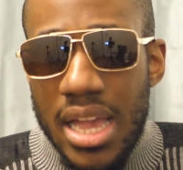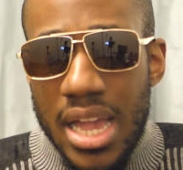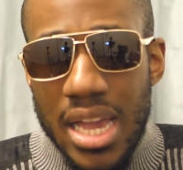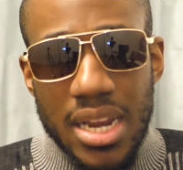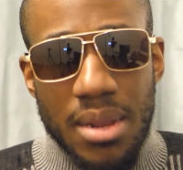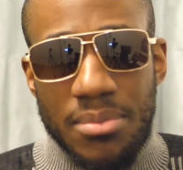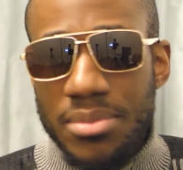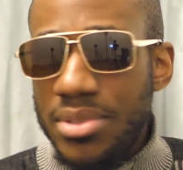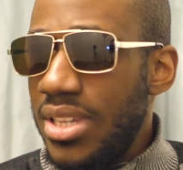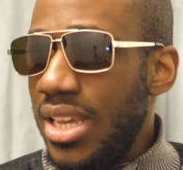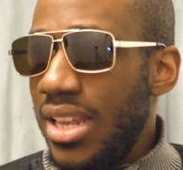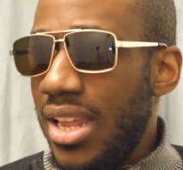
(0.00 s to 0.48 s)

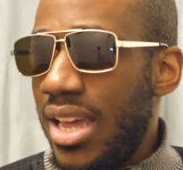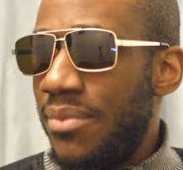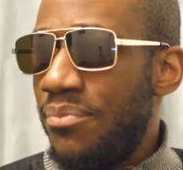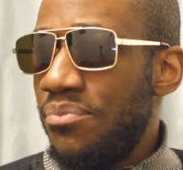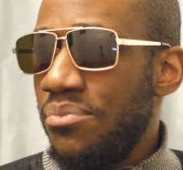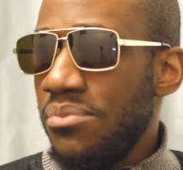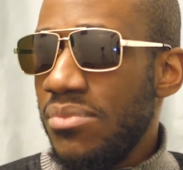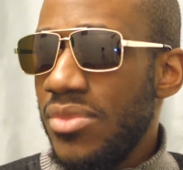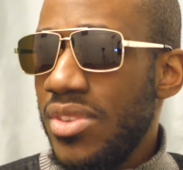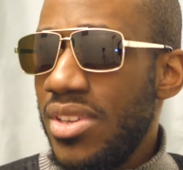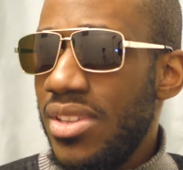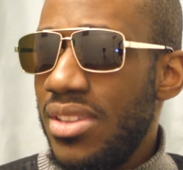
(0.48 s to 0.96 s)
And I'm saying
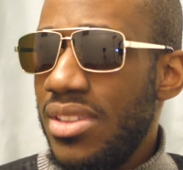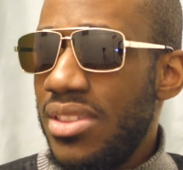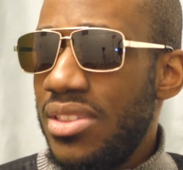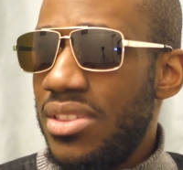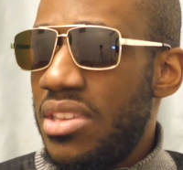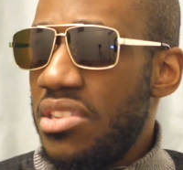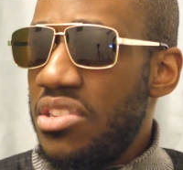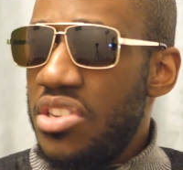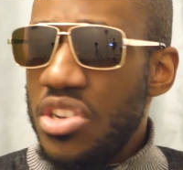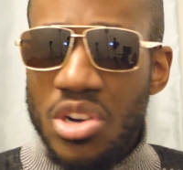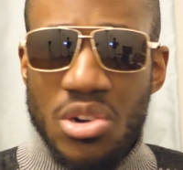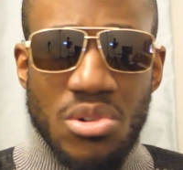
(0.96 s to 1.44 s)
that
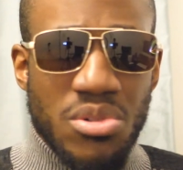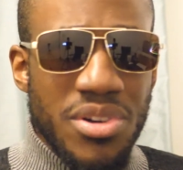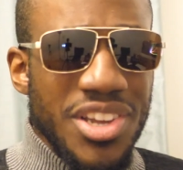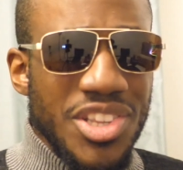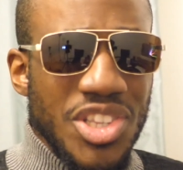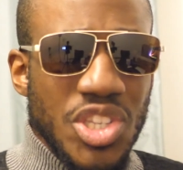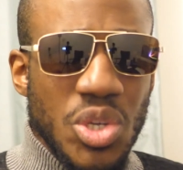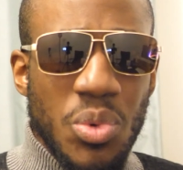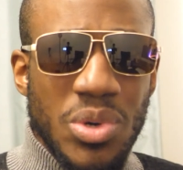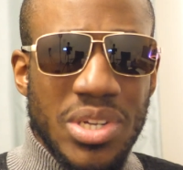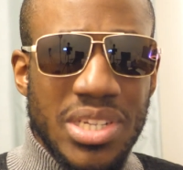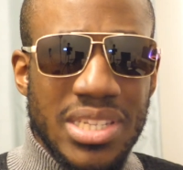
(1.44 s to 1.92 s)
the degree
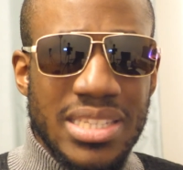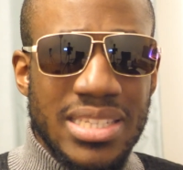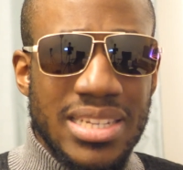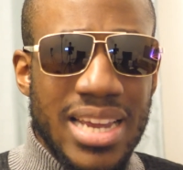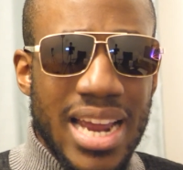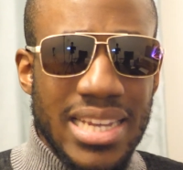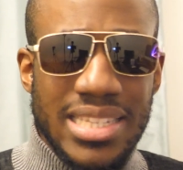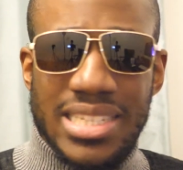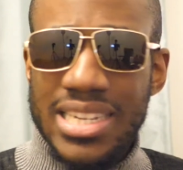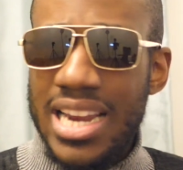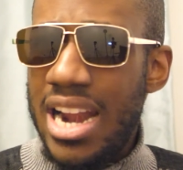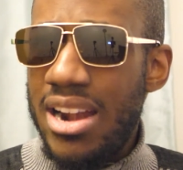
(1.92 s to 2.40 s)
to which this
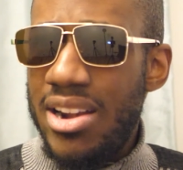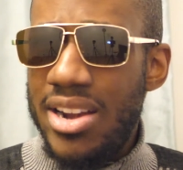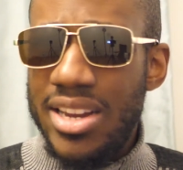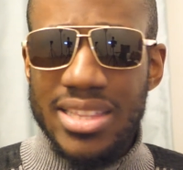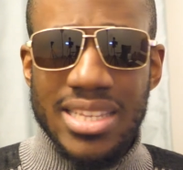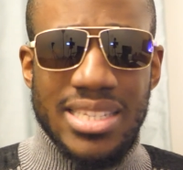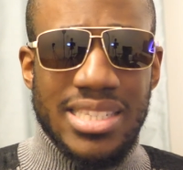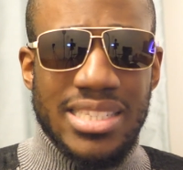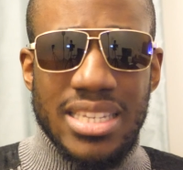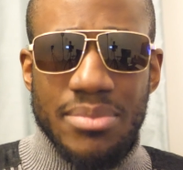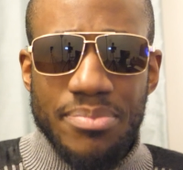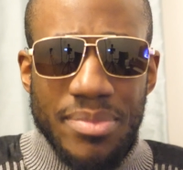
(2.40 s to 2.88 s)
guy is carrying
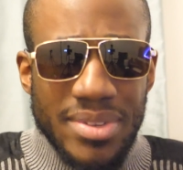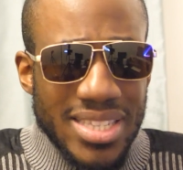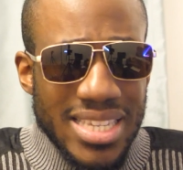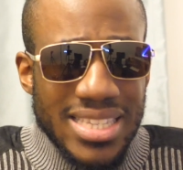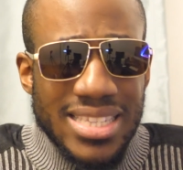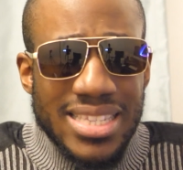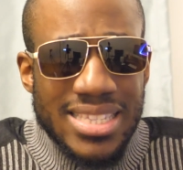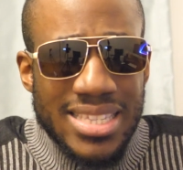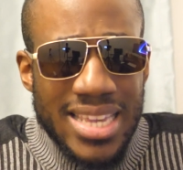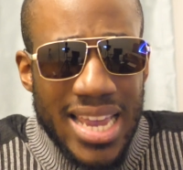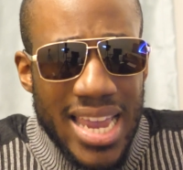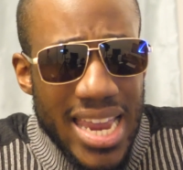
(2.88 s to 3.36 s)
this team is
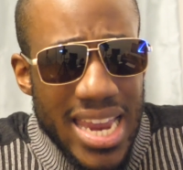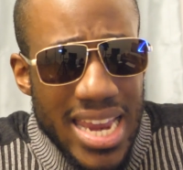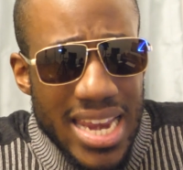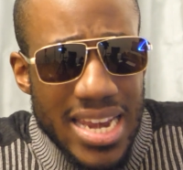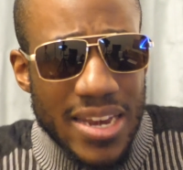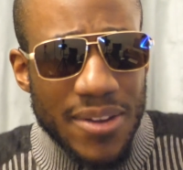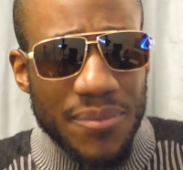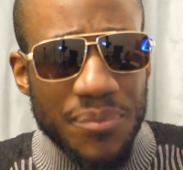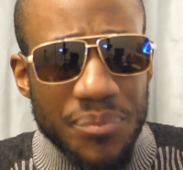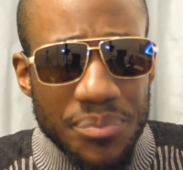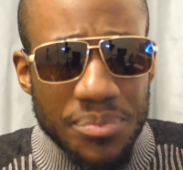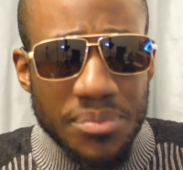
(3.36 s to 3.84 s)

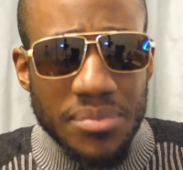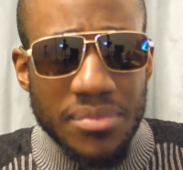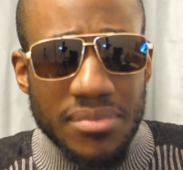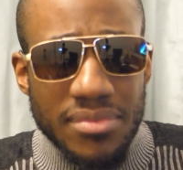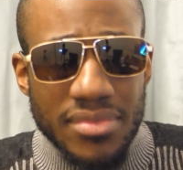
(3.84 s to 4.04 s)
insane.